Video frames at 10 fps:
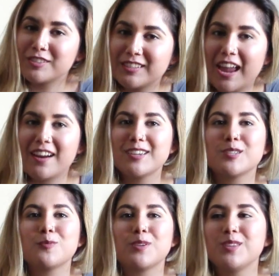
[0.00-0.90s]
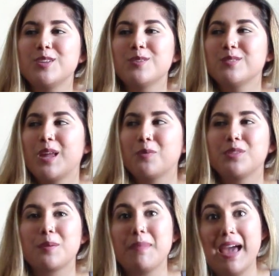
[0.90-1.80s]
scary when
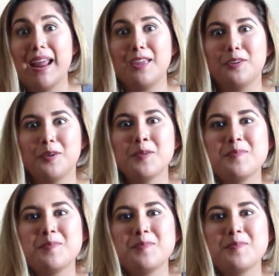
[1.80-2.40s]
they're mad at you,